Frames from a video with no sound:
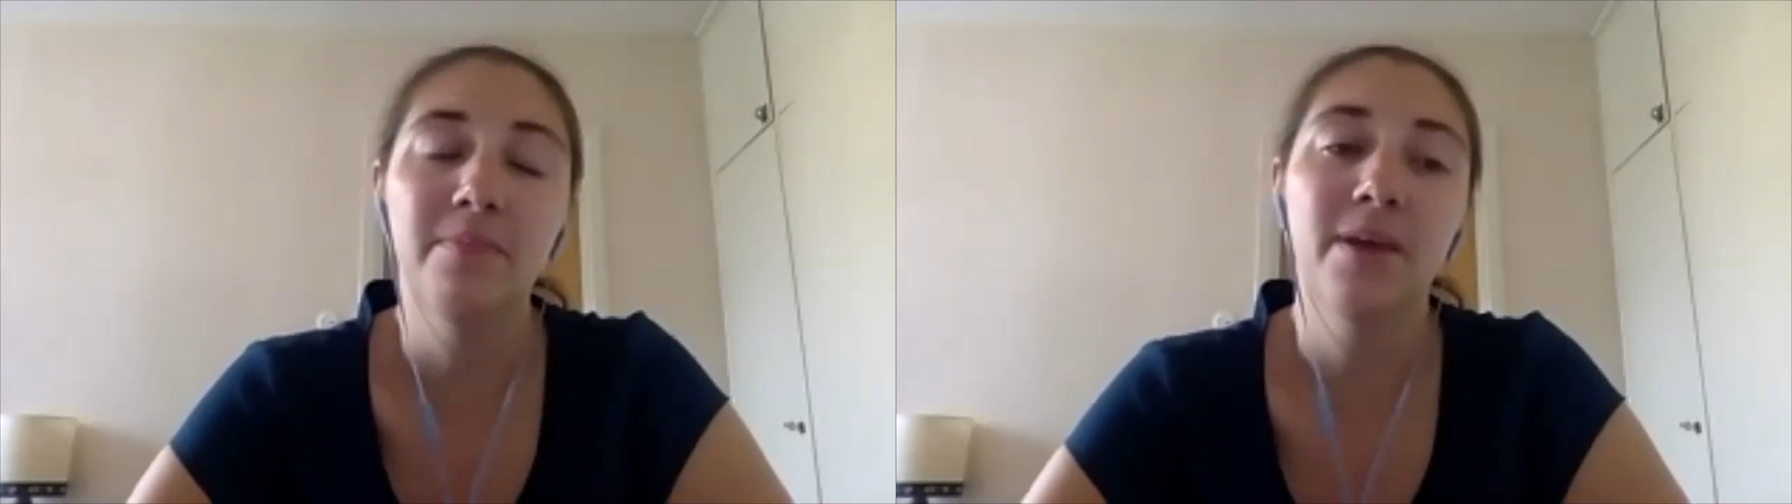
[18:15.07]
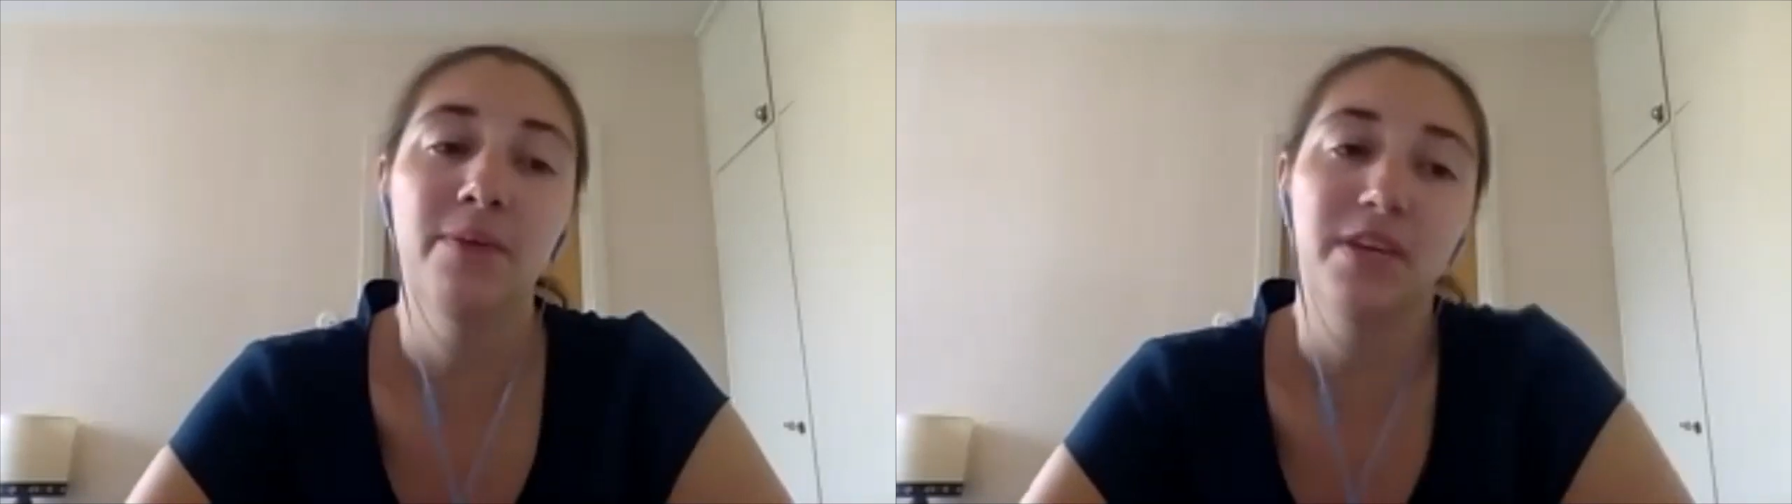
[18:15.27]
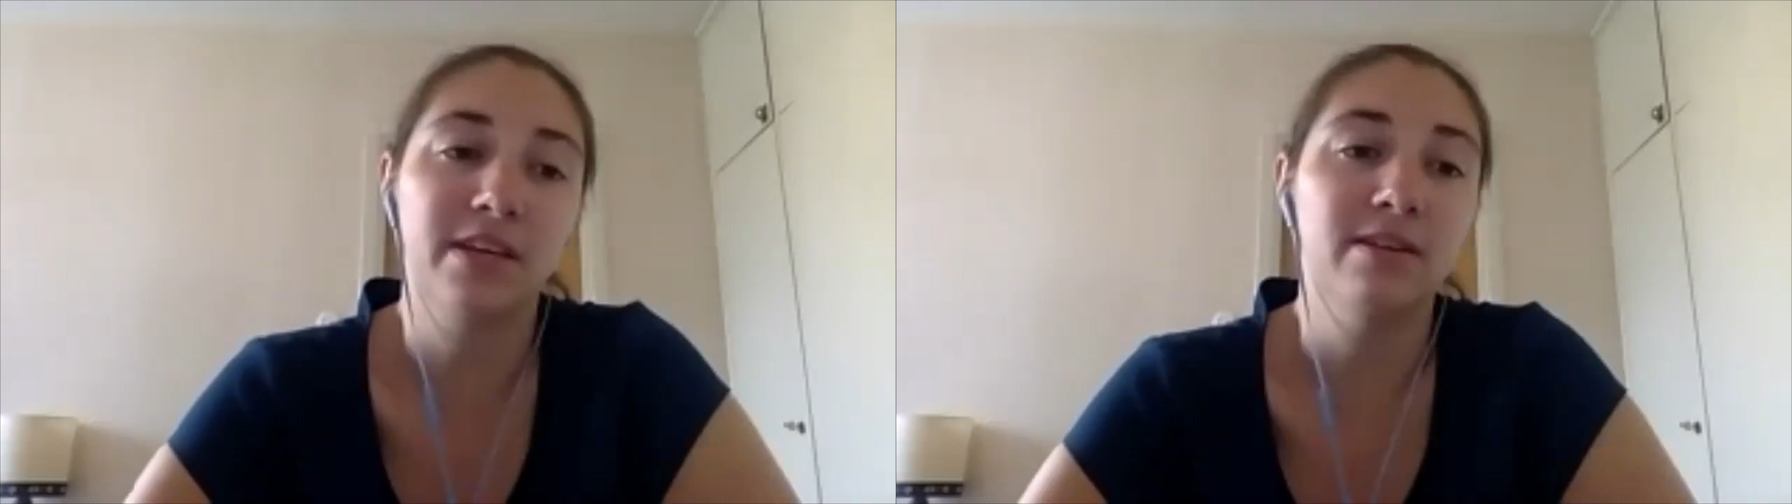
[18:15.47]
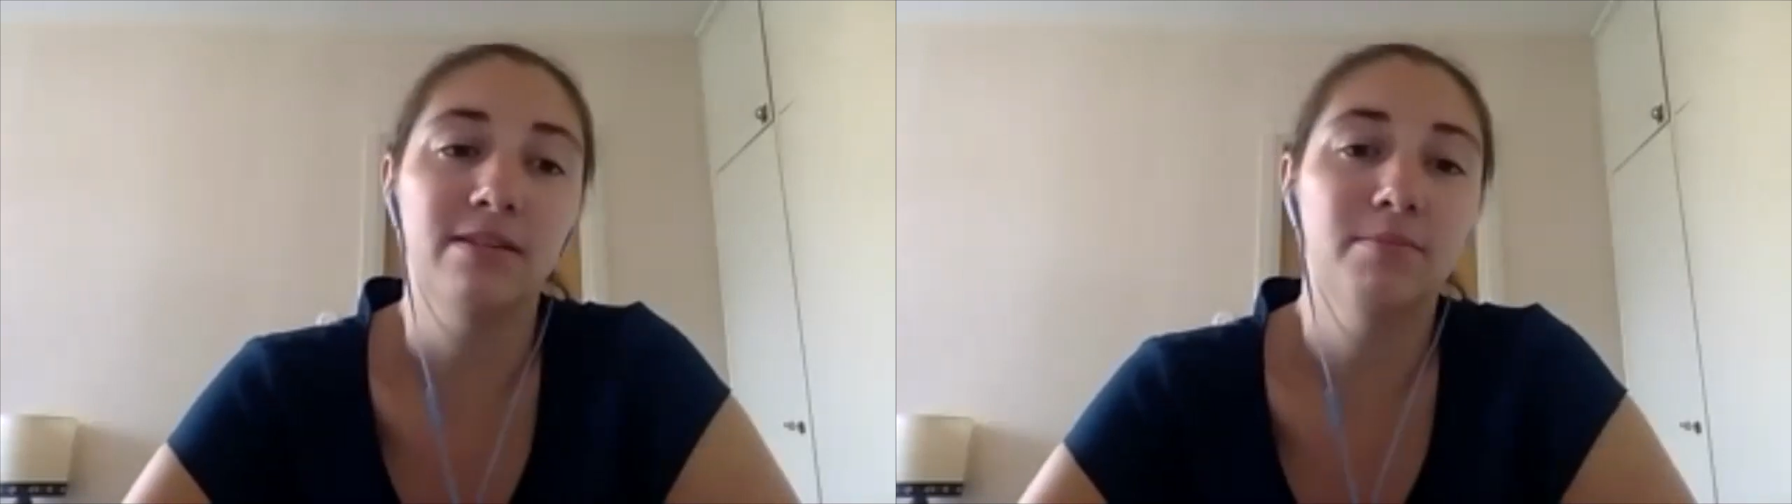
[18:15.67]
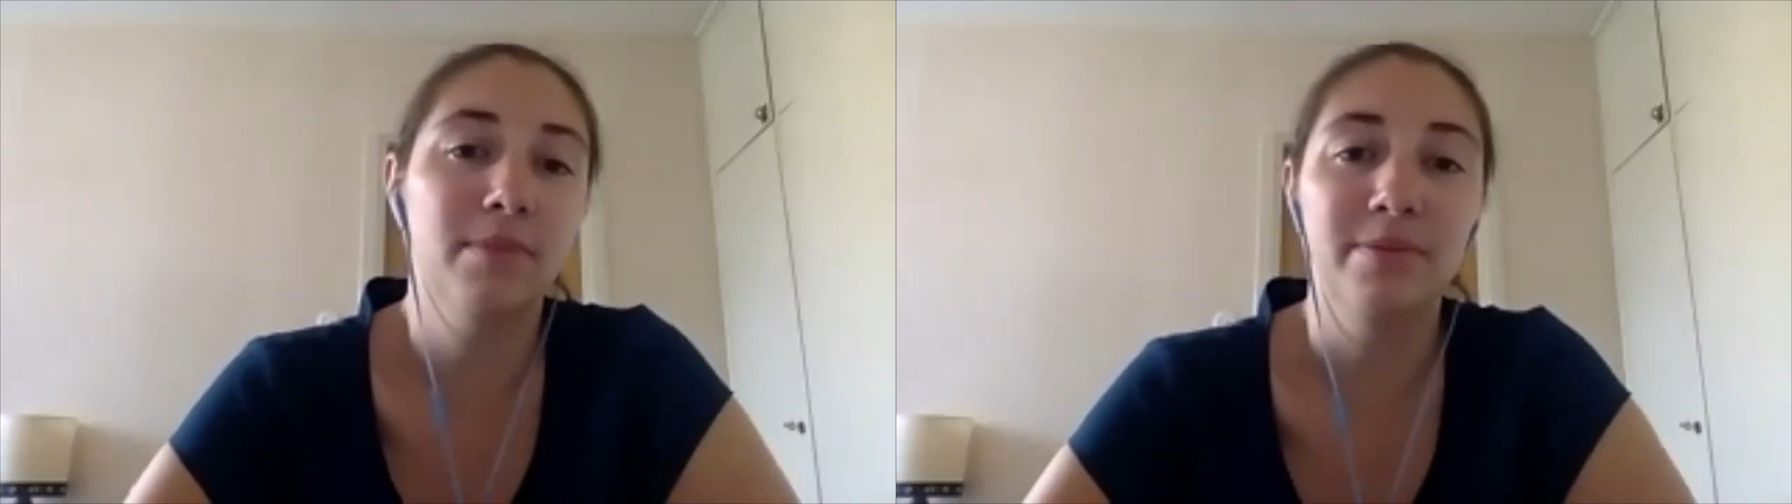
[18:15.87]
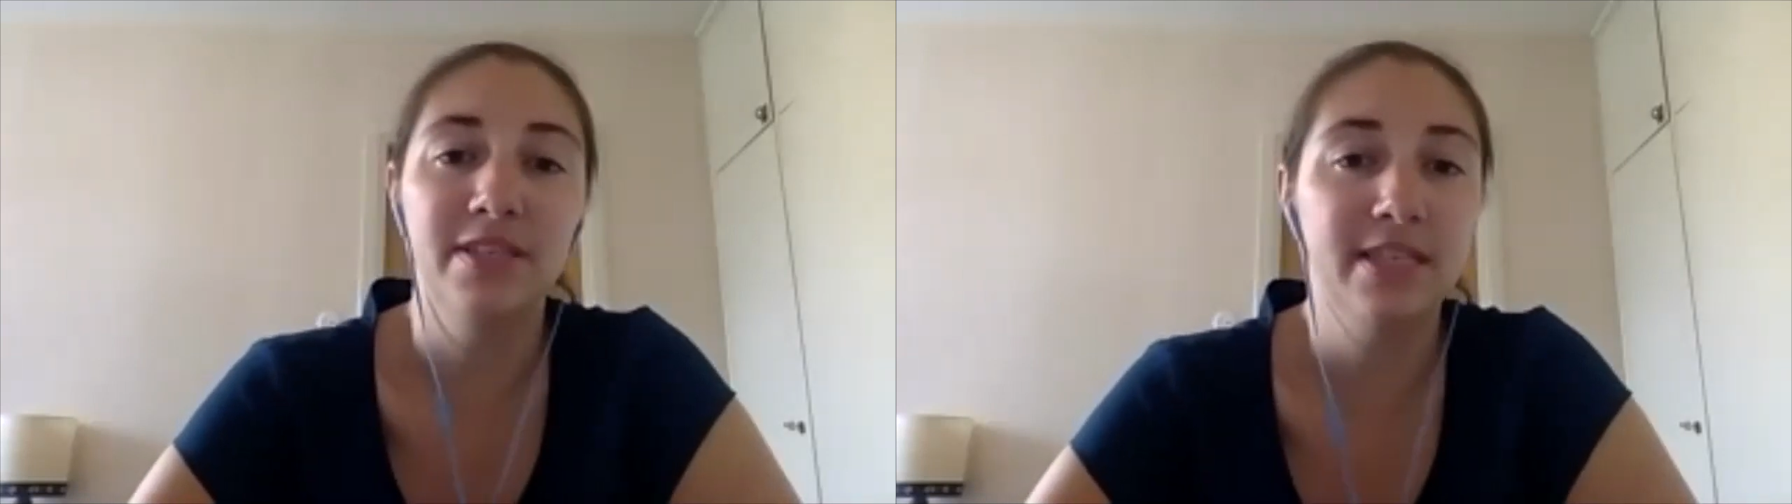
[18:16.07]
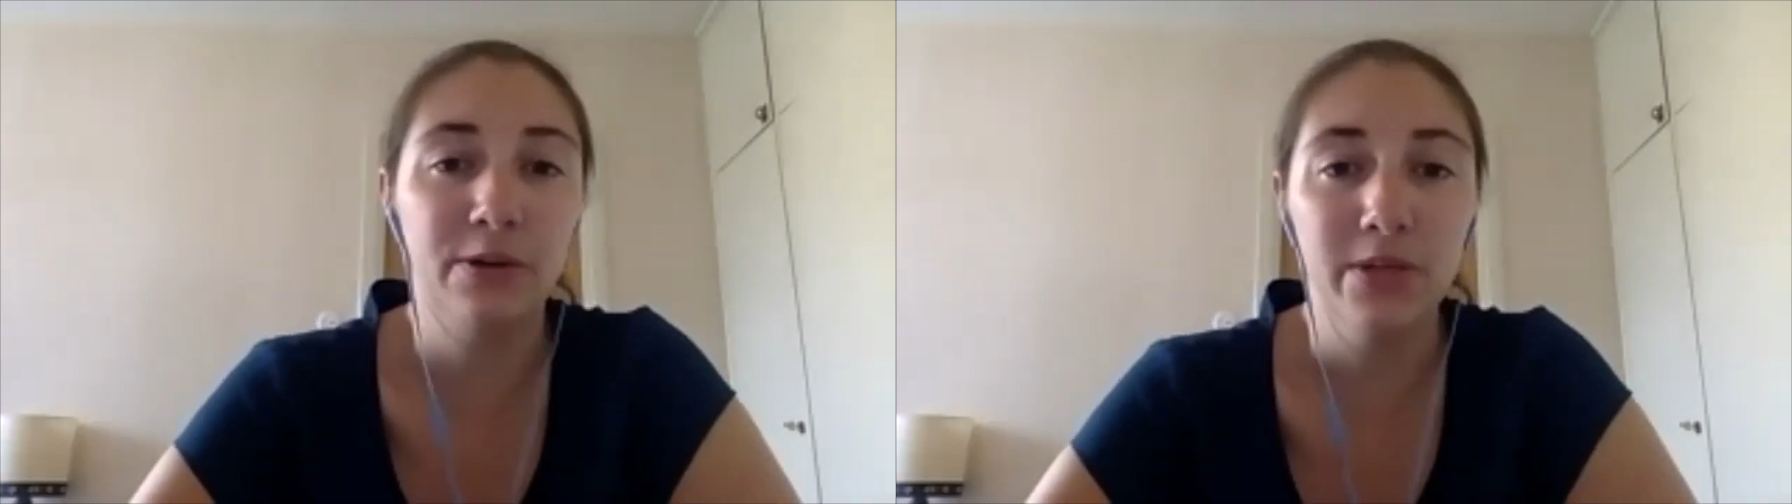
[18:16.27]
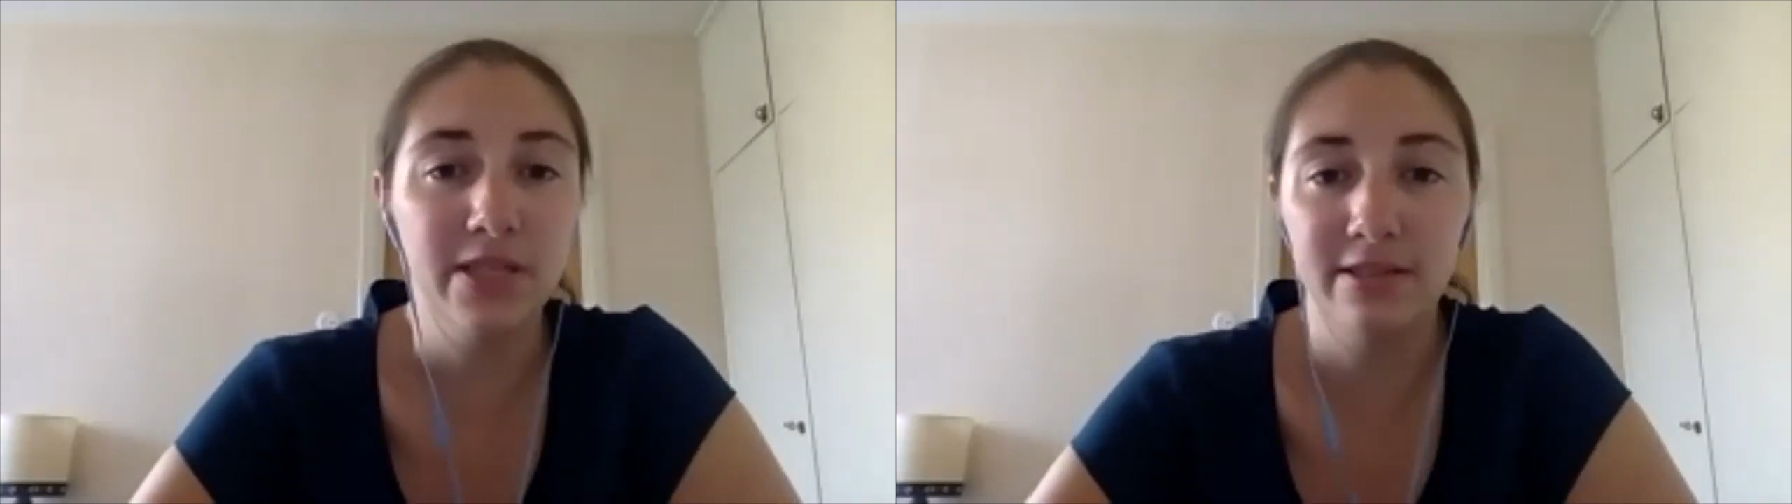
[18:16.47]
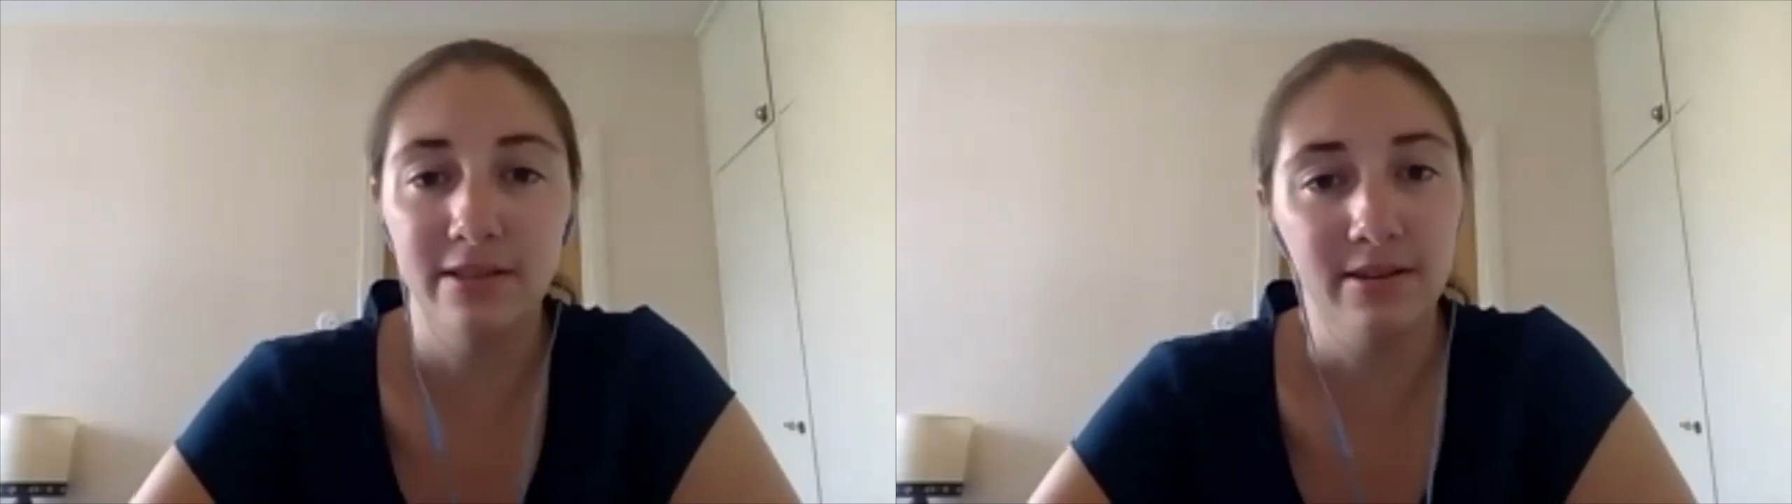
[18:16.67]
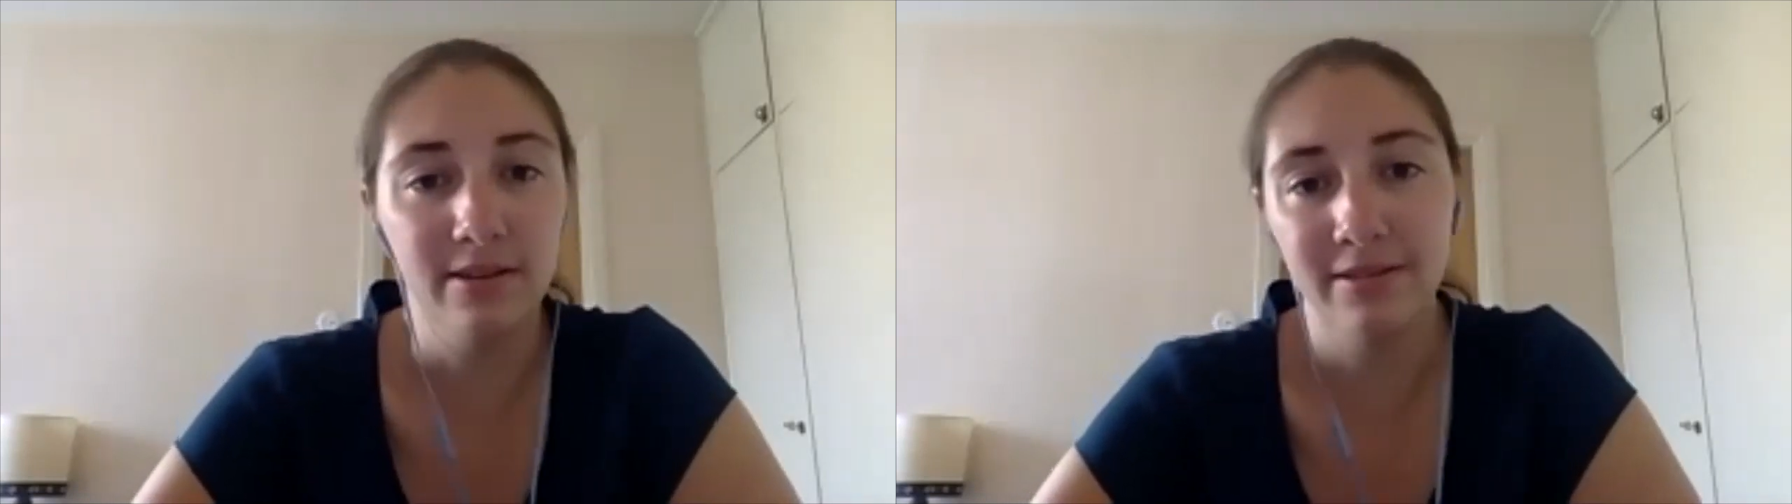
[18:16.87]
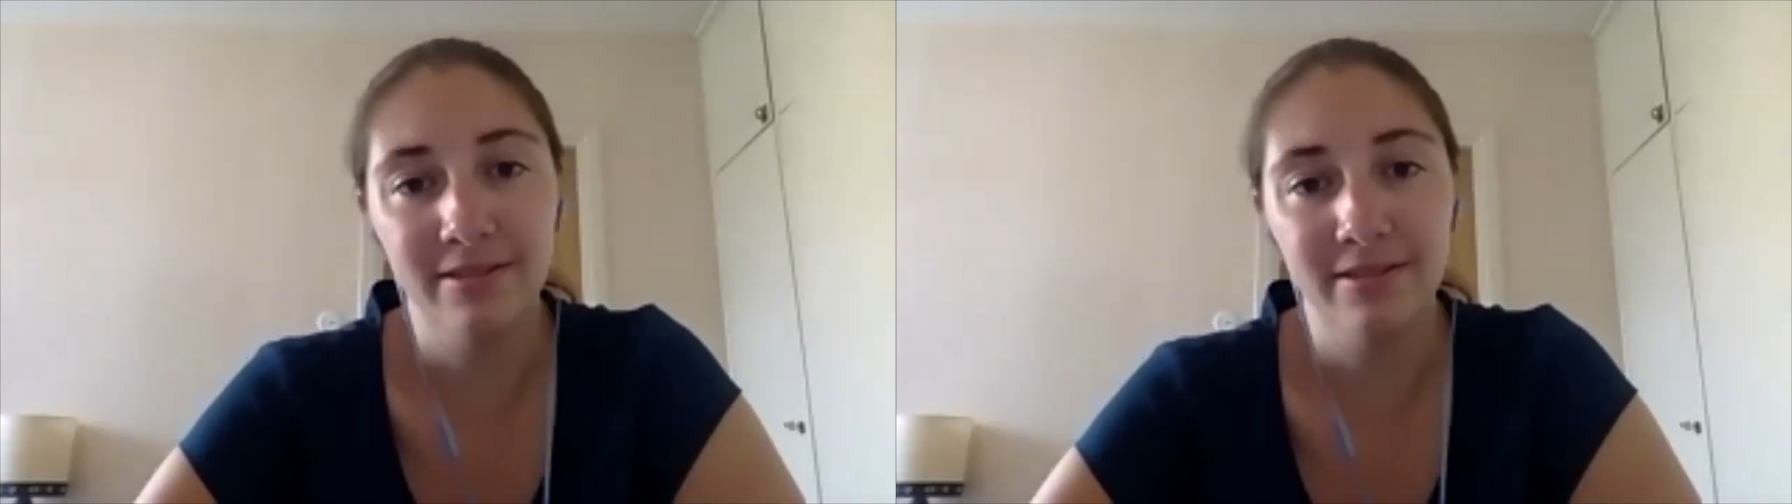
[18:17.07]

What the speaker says: and we can maybe sequence the